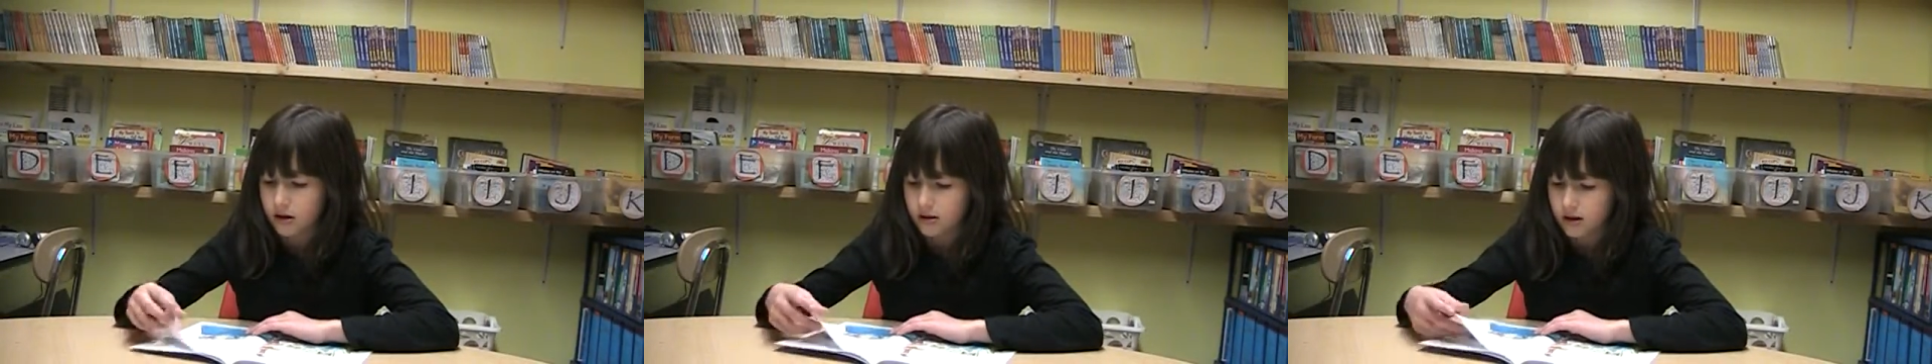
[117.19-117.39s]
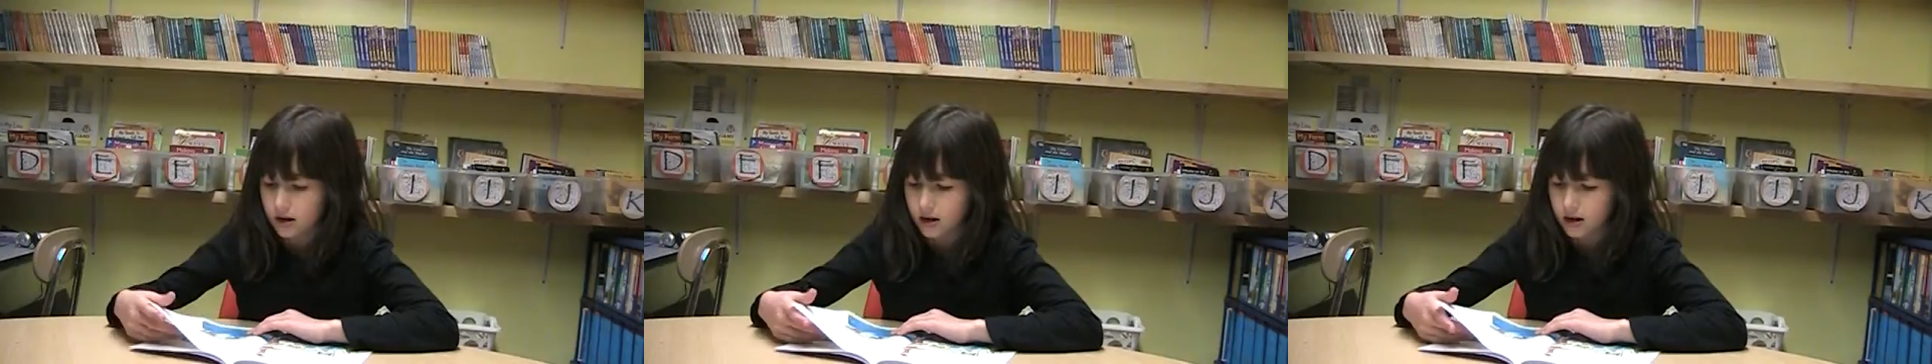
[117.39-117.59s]

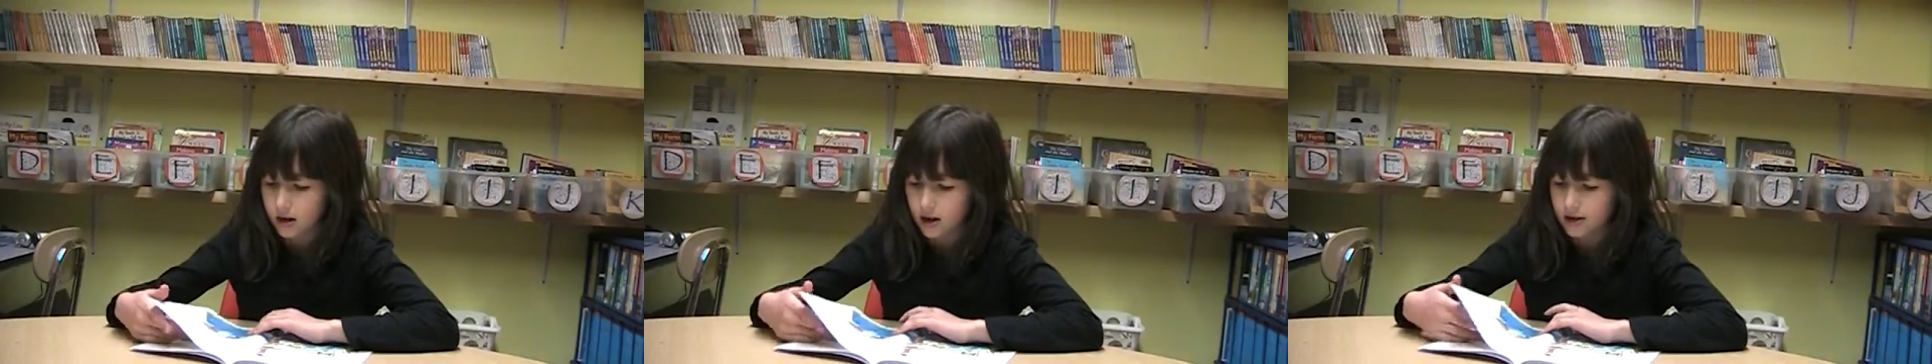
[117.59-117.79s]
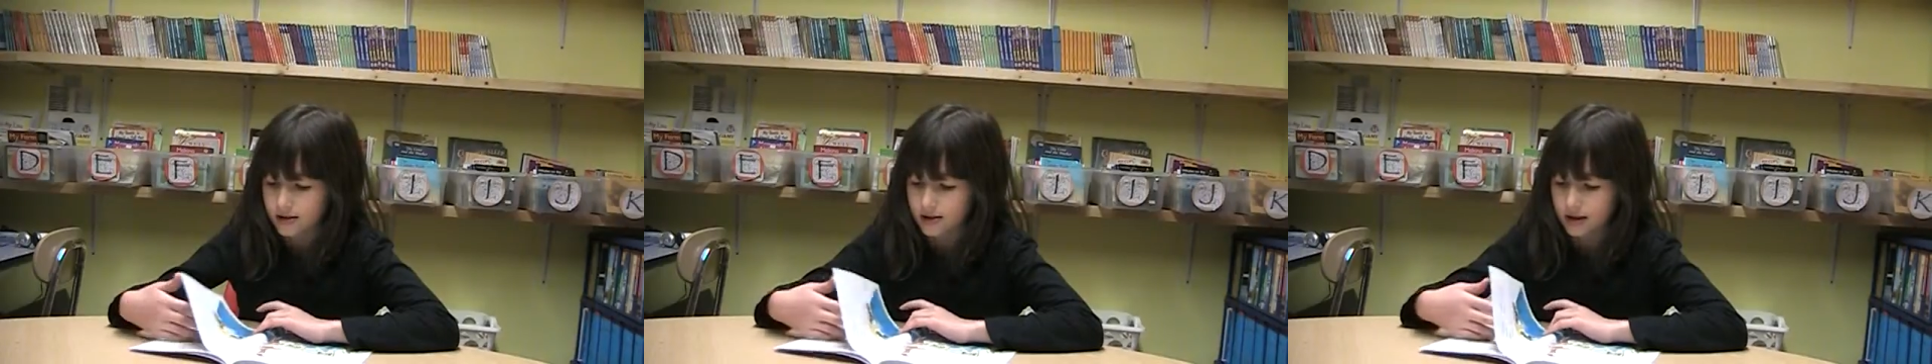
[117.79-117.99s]
Dig
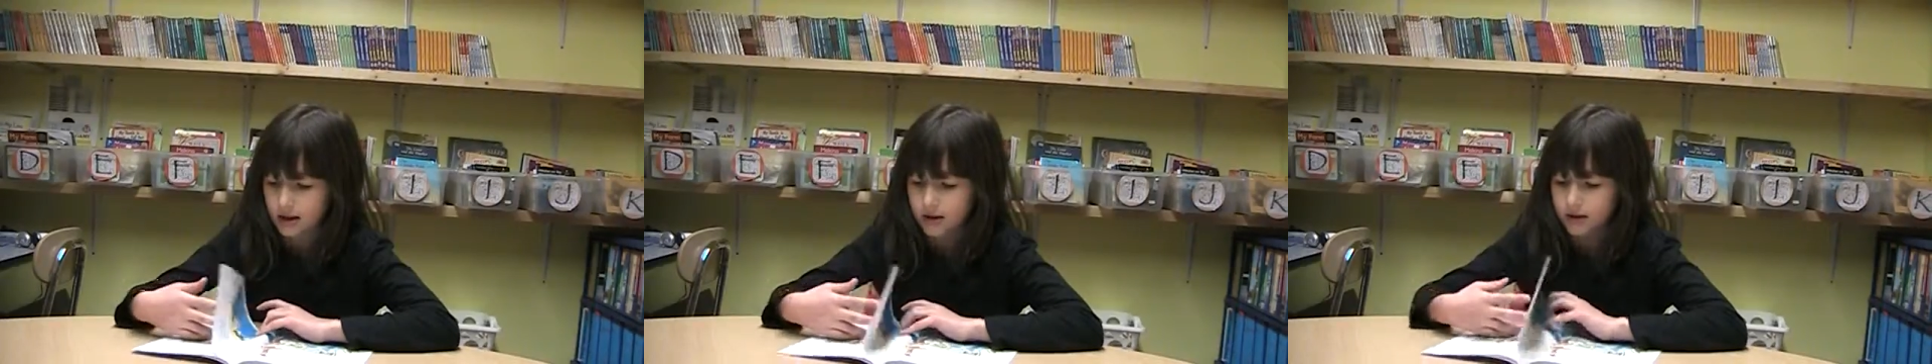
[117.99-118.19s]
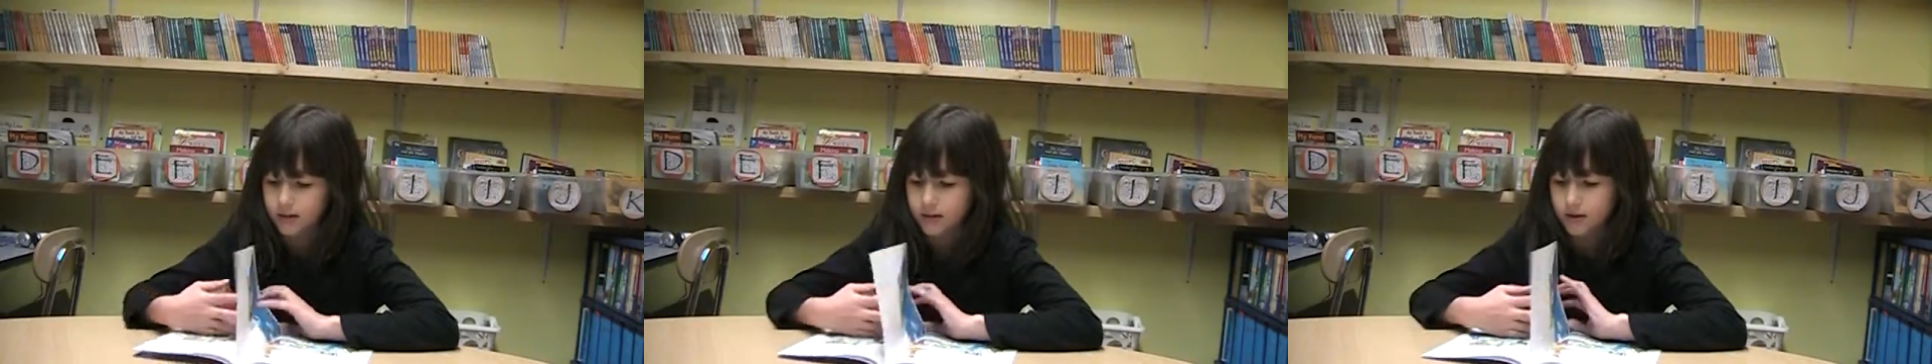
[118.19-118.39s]
in,
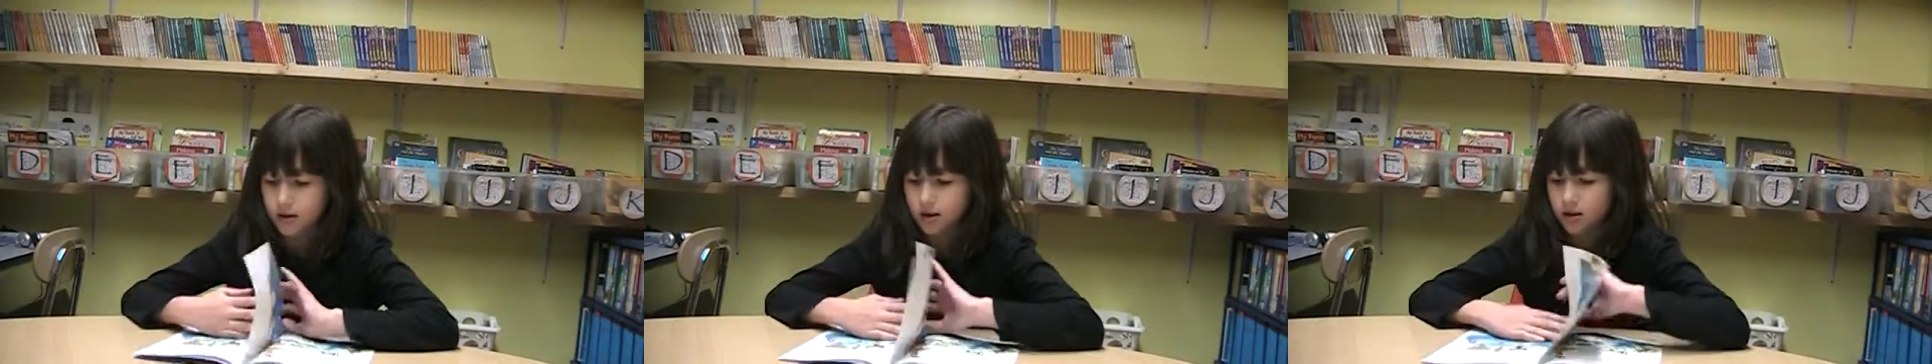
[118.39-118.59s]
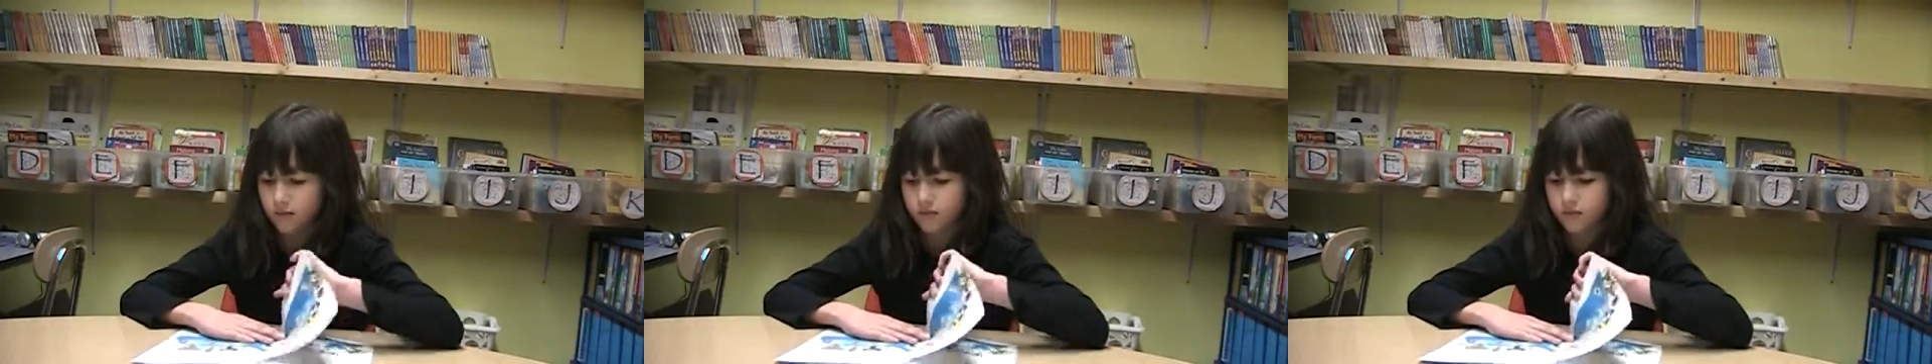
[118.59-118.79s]
says Pete.